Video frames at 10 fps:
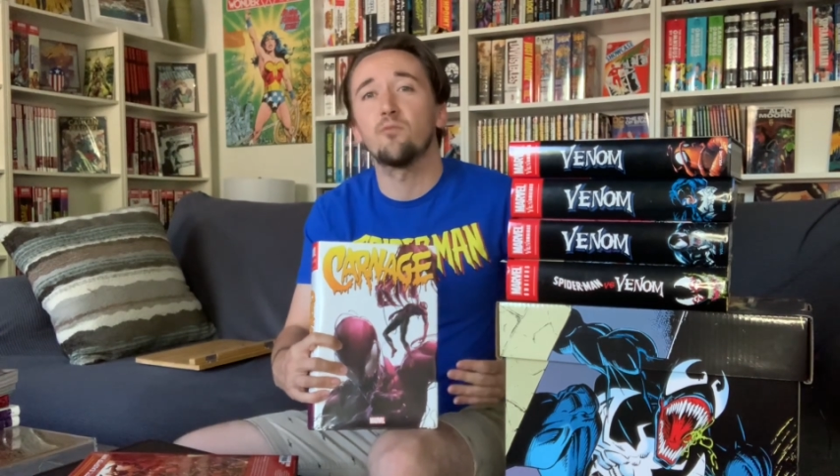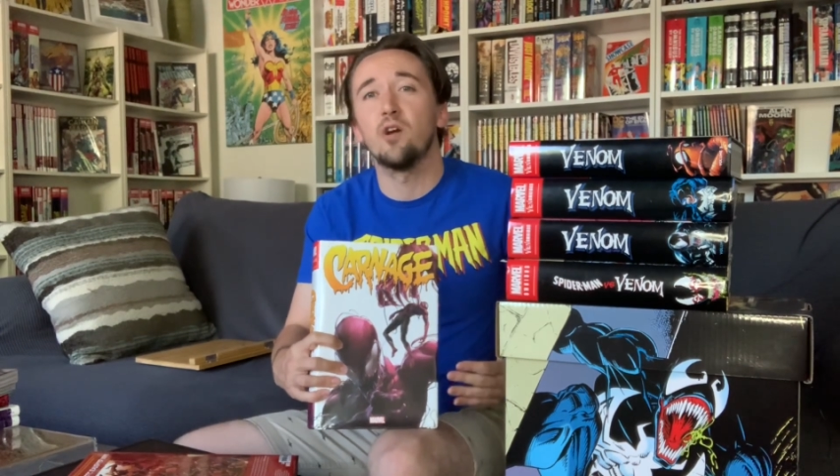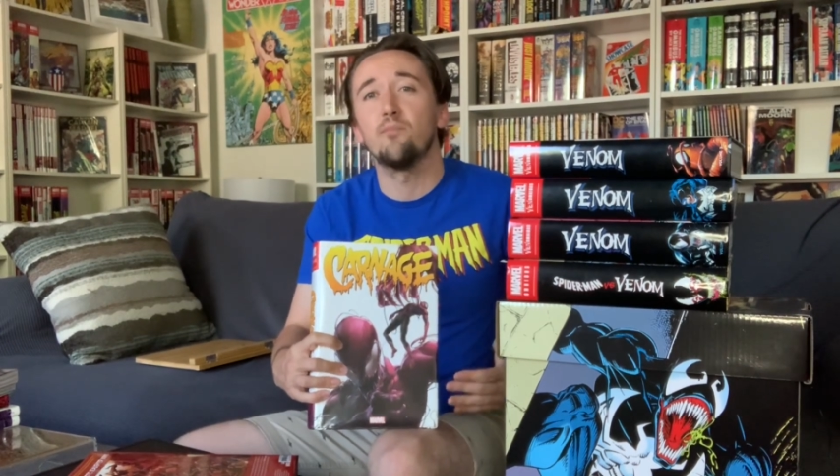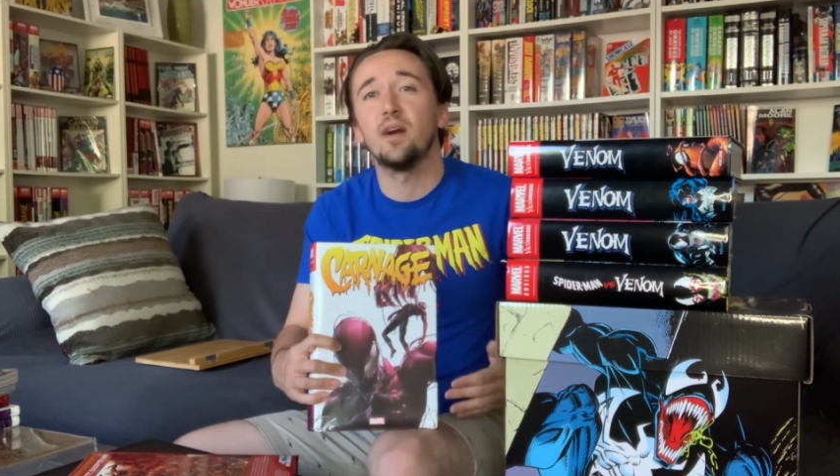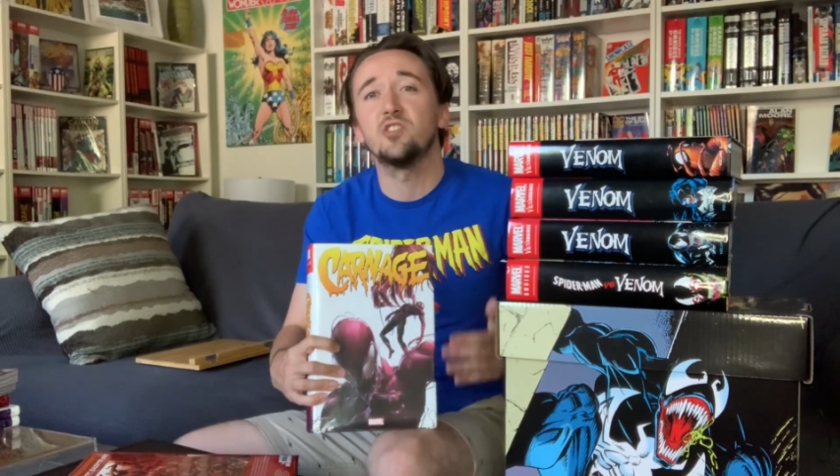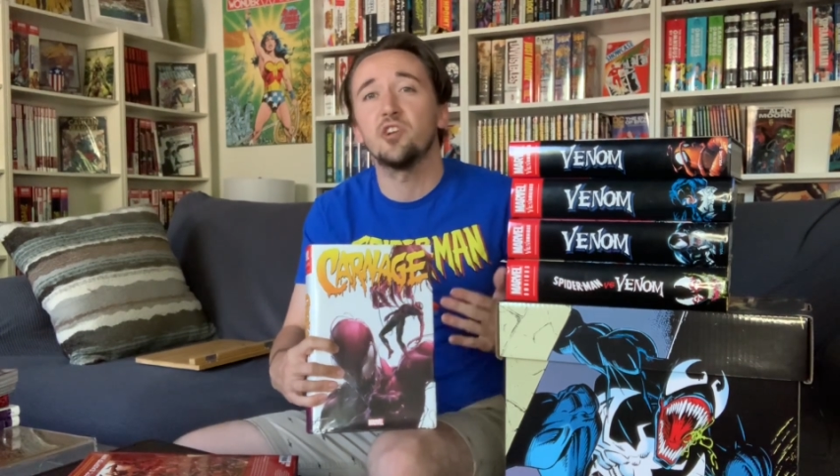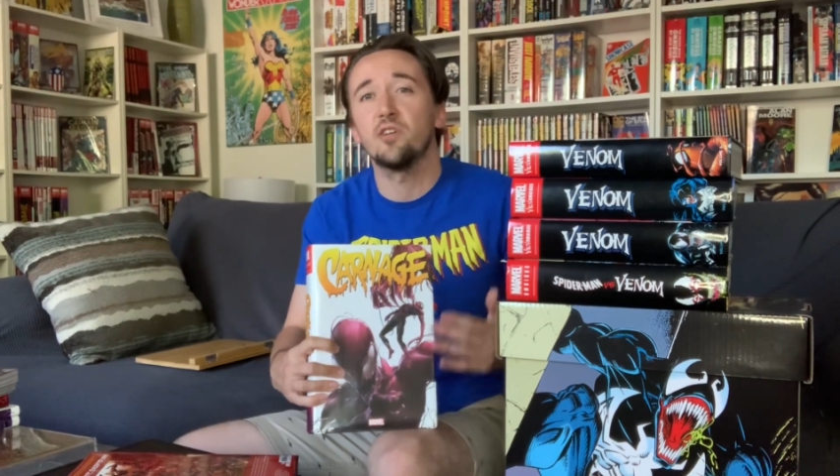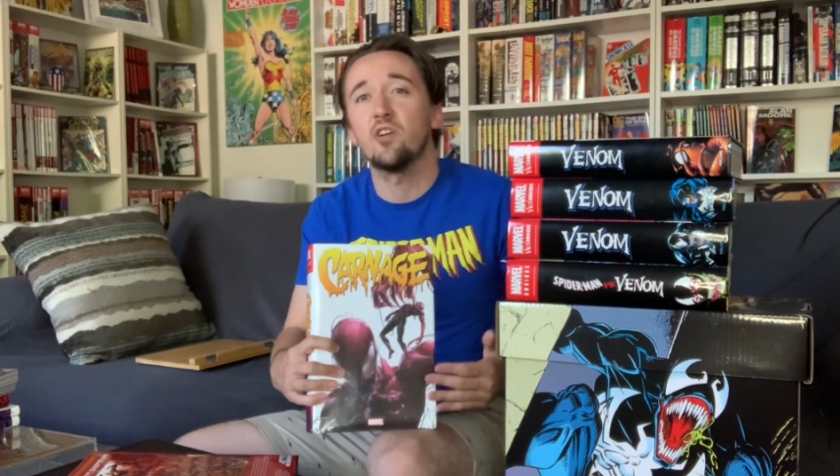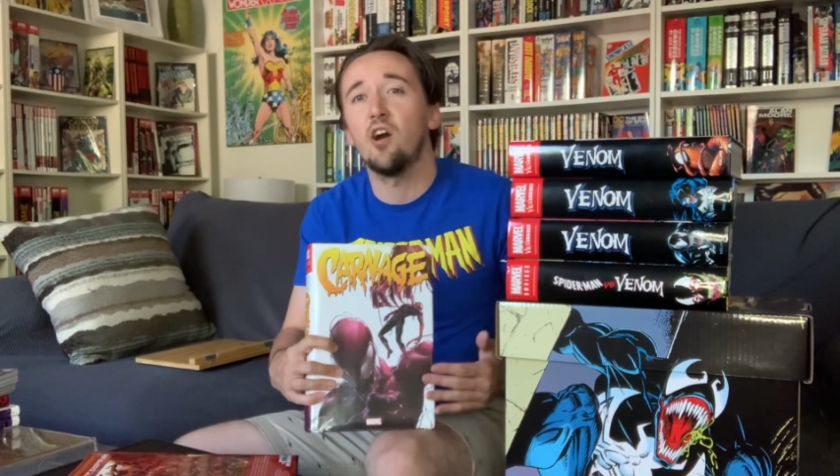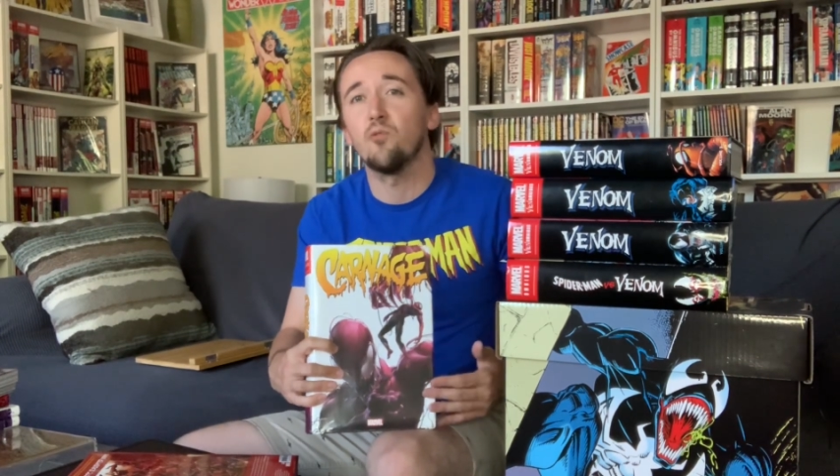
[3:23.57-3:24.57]
run by
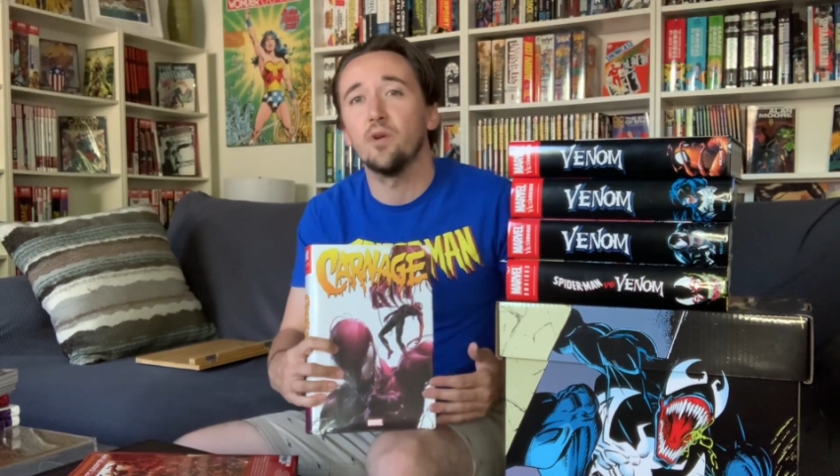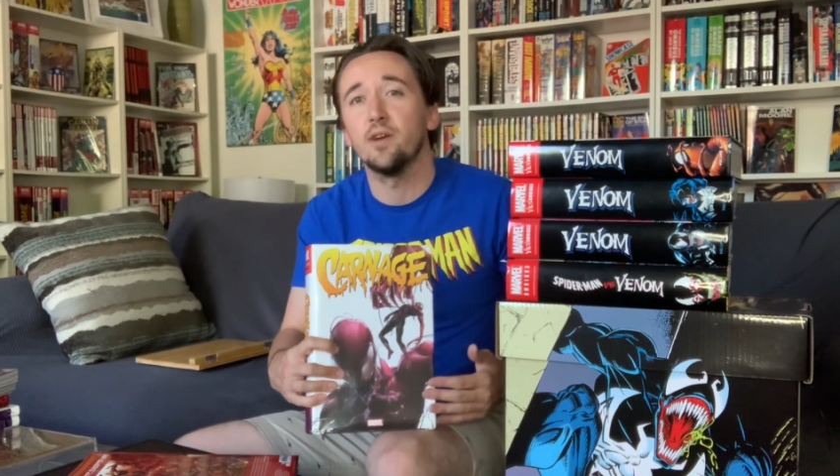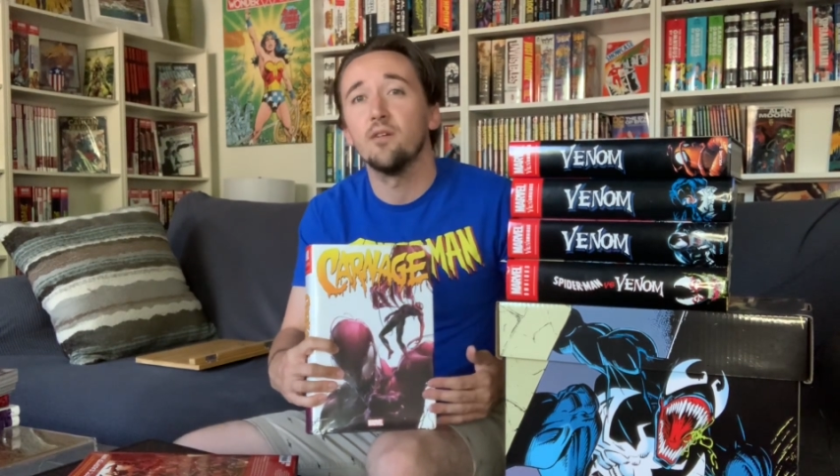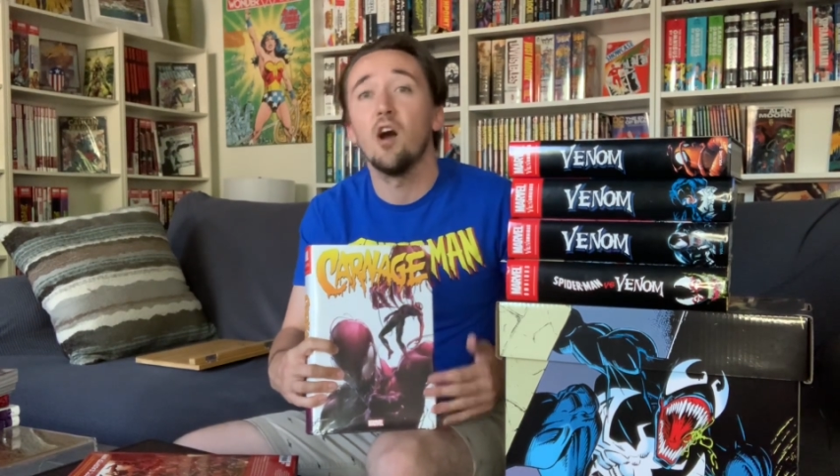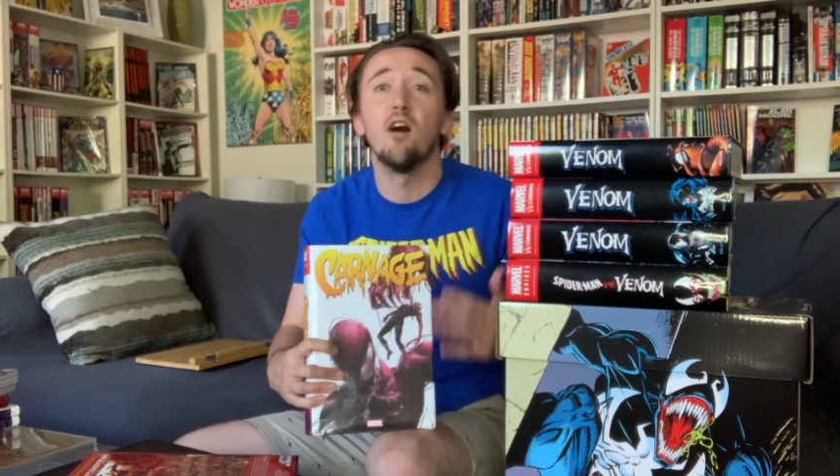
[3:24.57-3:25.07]
Jerry Conway,